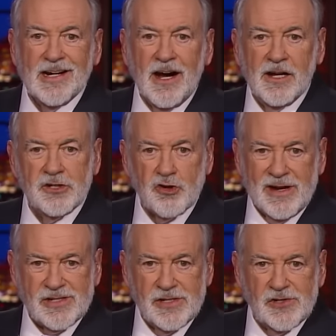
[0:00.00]

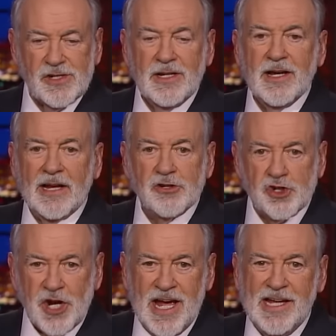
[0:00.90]
undresses, and
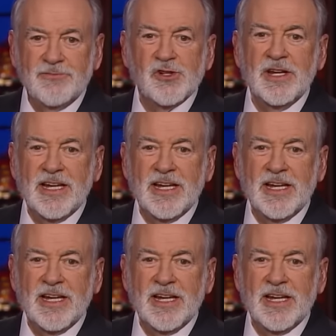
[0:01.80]
shaves